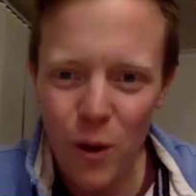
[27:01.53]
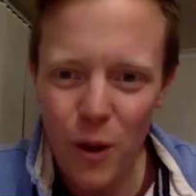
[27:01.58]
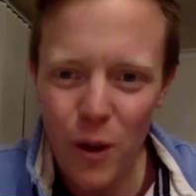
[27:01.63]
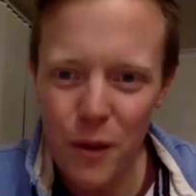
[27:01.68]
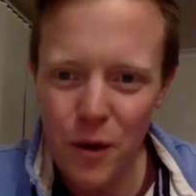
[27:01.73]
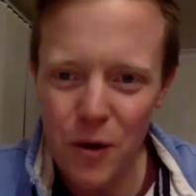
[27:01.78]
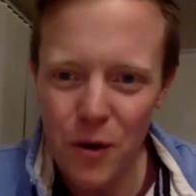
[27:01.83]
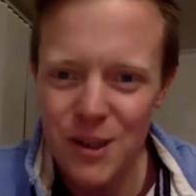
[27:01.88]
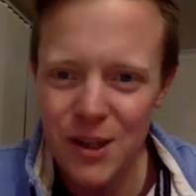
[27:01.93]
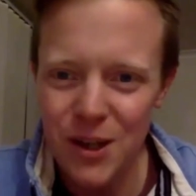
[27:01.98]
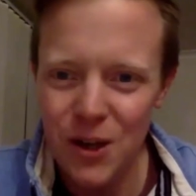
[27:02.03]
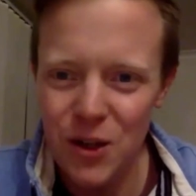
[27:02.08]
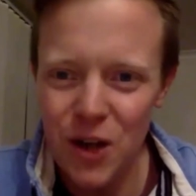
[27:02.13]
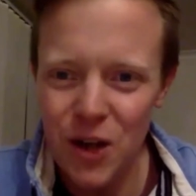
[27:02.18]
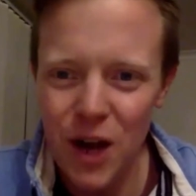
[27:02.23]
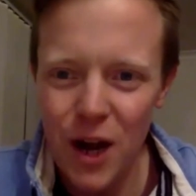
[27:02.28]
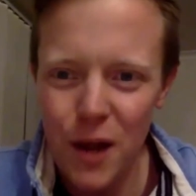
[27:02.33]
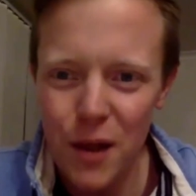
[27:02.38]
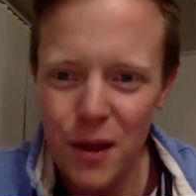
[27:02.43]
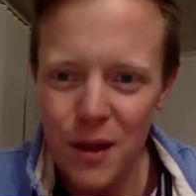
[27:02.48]
authority on
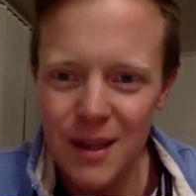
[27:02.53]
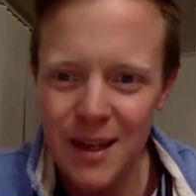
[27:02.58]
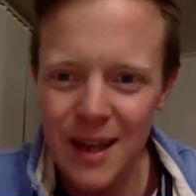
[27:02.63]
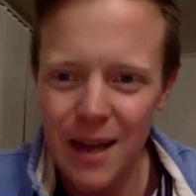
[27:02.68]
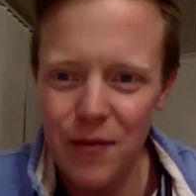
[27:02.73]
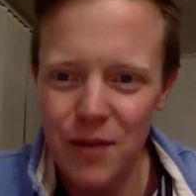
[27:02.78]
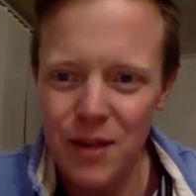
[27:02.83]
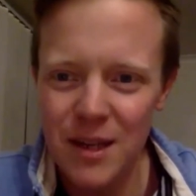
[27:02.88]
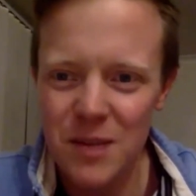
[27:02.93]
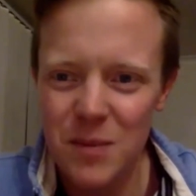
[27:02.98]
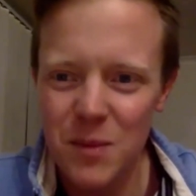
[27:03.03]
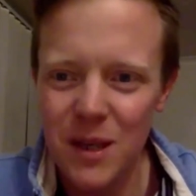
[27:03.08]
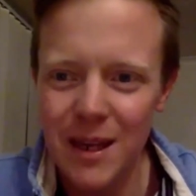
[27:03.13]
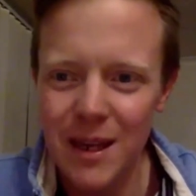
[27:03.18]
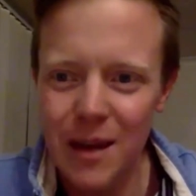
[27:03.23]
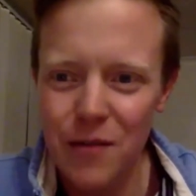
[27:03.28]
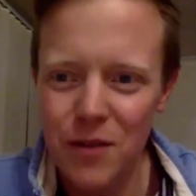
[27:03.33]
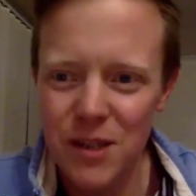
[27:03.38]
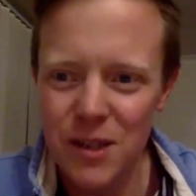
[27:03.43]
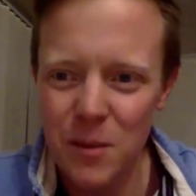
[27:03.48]
earth and heaven has been
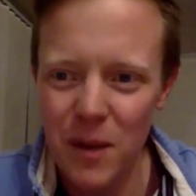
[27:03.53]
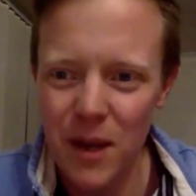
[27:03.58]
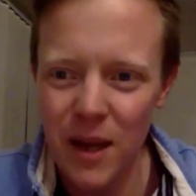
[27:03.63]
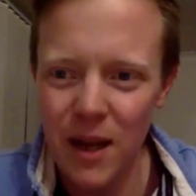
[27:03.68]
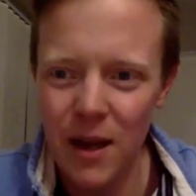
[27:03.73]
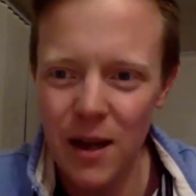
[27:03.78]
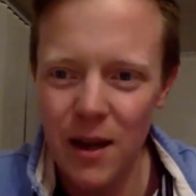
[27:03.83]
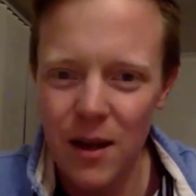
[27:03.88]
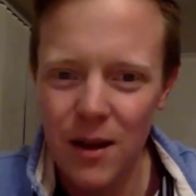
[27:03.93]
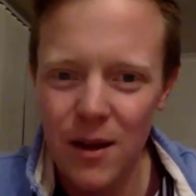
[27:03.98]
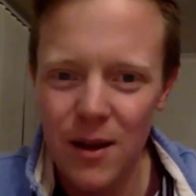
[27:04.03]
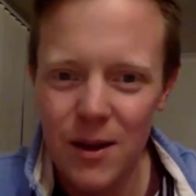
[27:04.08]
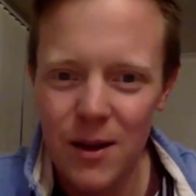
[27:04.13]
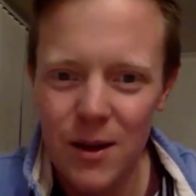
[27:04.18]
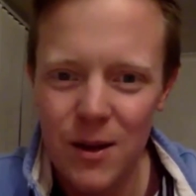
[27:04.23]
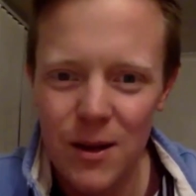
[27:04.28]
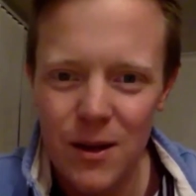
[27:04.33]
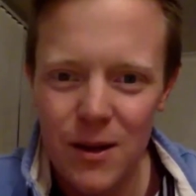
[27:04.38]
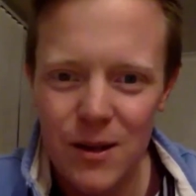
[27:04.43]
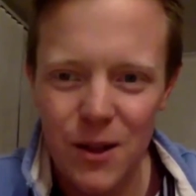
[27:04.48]
given to me.
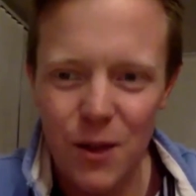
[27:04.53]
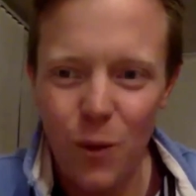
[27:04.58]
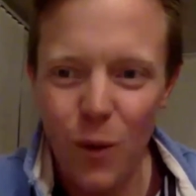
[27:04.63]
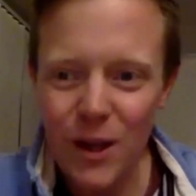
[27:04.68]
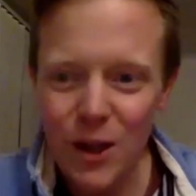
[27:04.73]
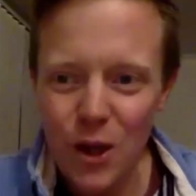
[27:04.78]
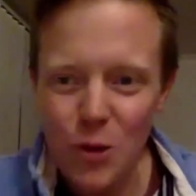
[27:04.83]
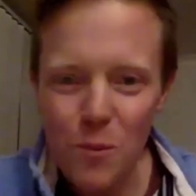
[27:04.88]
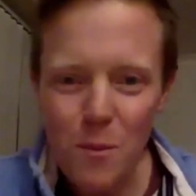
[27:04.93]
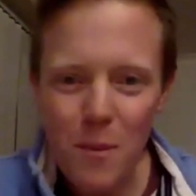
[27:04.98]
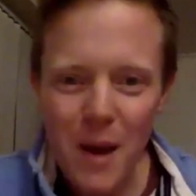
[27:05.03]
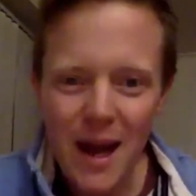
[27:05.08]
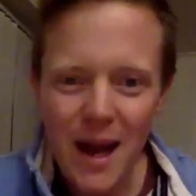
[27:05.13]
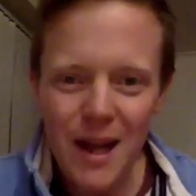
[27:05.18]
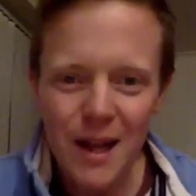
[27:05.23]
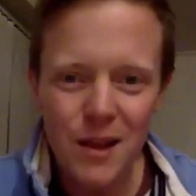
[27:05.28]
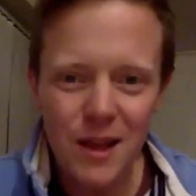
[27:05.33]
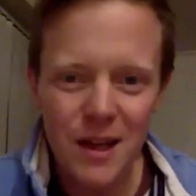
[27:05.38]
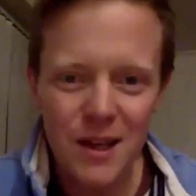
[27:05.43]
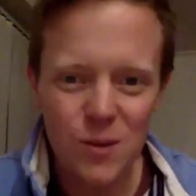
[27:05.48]
So the one who made
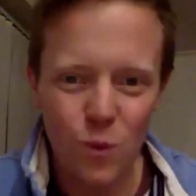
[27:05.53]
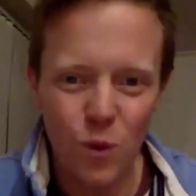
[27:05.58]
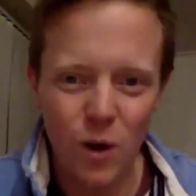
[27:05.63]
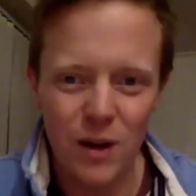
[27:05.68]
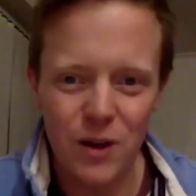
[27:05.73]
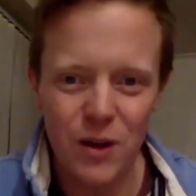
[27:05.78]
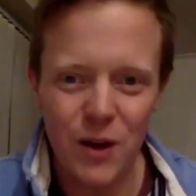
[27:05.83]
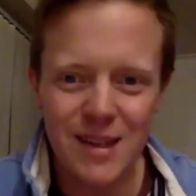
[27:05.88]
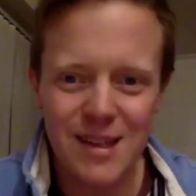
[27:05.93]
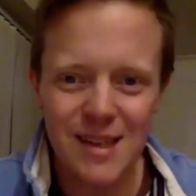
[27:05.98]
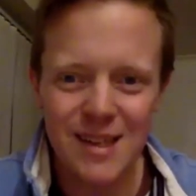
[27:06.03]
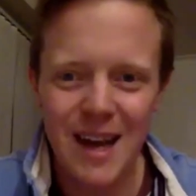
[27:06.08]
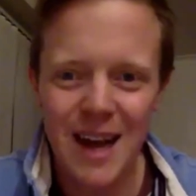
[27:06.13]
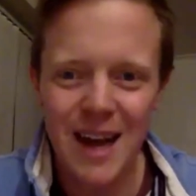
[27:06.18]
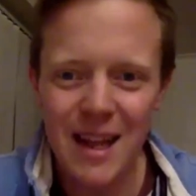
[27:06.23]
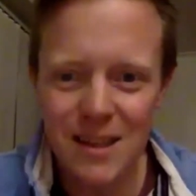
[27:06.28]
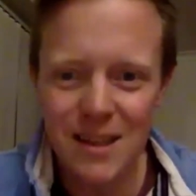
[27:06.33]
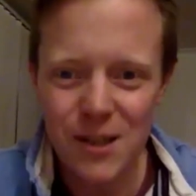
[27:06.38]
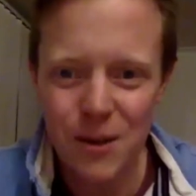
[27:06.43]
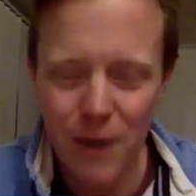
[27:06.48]
this world, who has his
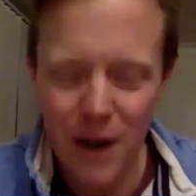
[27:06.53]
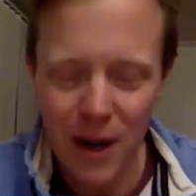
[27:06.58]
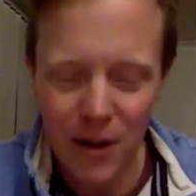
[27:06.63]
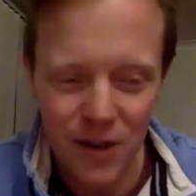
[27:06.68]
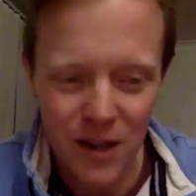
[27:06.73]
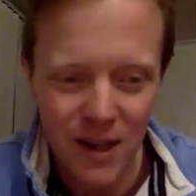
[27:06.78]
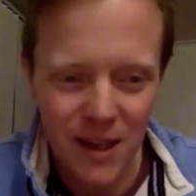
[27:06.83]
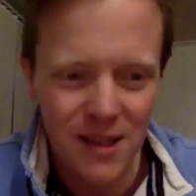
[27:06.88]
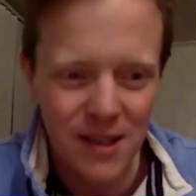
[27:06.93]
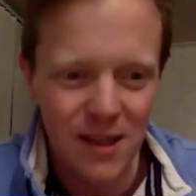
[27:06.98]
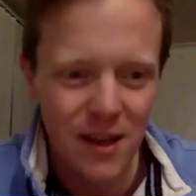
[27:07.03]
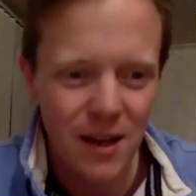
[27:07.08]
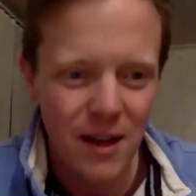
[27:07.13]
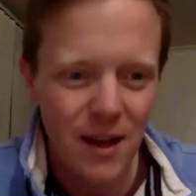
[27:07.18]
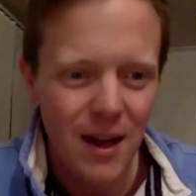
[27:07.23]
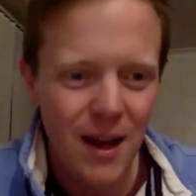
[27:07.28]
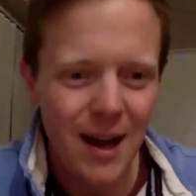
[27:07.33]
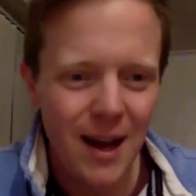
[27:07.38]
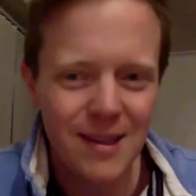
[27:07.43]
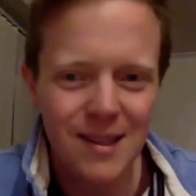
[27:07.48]
hands around it,
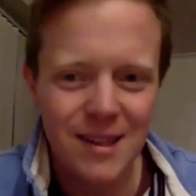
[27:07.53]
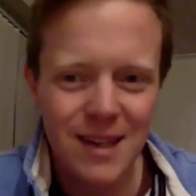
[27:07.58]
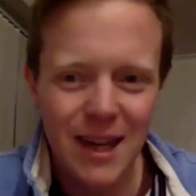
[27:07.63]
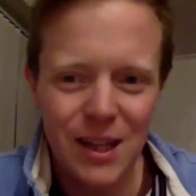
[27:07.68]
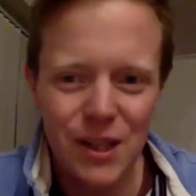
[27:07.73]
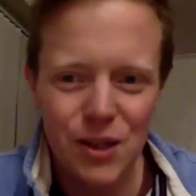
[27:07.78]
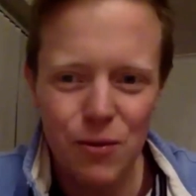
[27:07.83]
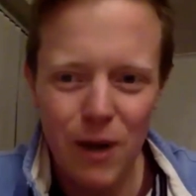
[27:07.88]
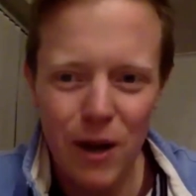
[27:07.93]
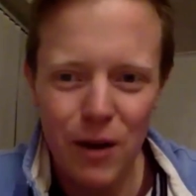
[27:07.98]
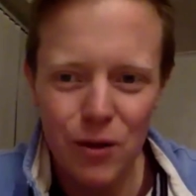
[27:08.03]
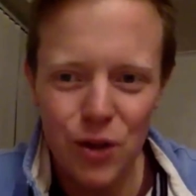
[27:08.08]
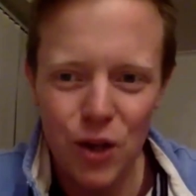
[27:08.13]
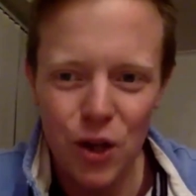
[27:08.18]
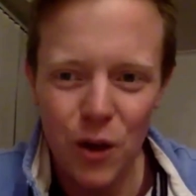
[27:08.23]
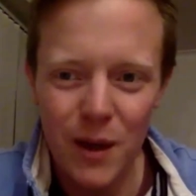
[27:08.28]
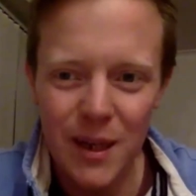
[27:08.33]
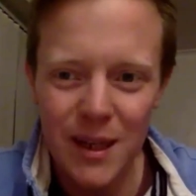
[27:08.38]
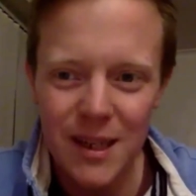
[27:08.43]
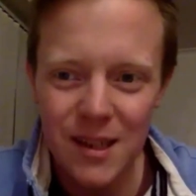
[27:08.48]
has his hands around you
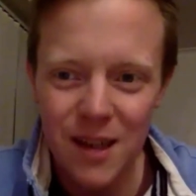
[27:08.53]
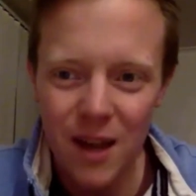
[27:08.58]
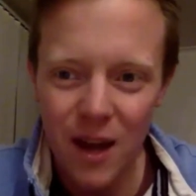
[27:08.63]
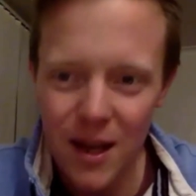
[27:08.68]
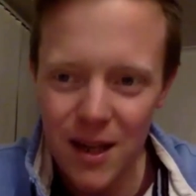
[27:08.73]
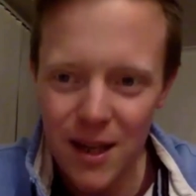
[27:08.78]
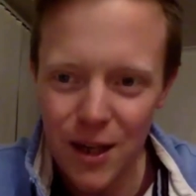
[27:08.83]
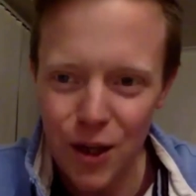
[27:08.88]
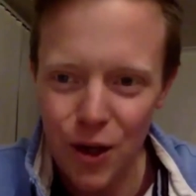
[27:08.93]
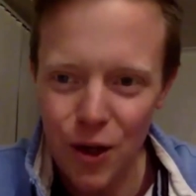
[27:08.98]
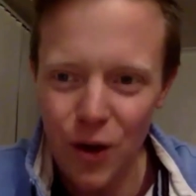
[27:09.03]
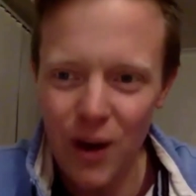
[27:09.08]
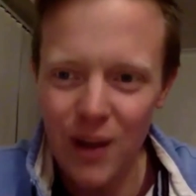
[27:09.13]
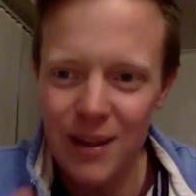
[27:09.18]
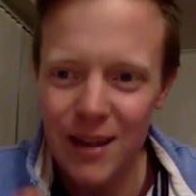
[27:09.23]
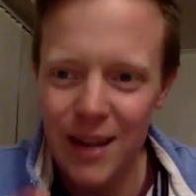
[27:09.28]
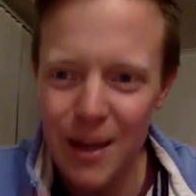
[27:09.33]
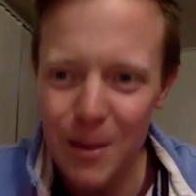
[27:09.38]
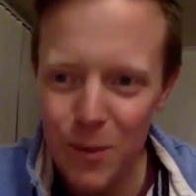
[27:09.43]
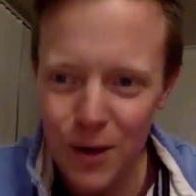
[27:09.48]
and is guiding you and
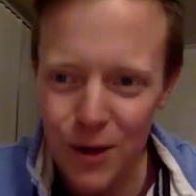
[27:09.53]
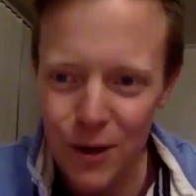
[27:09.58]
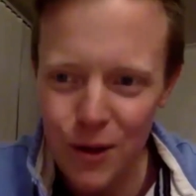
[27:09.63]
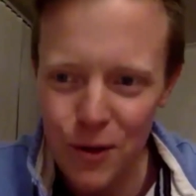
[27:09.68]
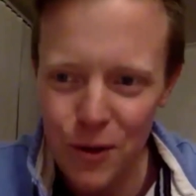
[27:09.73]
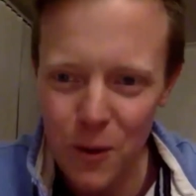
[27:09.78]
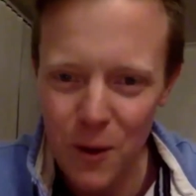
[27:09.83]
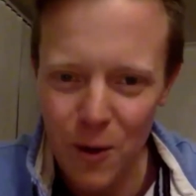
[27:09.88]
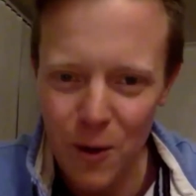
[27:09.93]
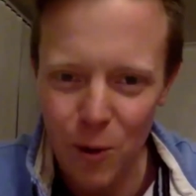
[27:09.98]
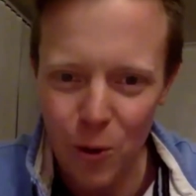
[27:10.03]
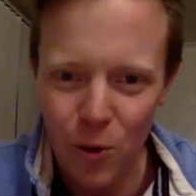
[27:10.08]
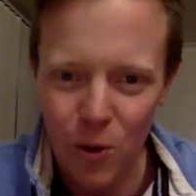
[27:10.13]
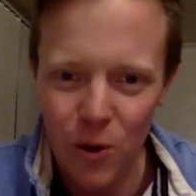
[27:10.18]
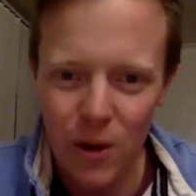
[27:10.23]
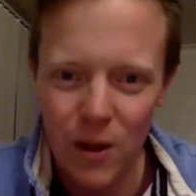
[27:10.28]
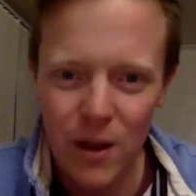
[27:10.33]
keeping you through it all.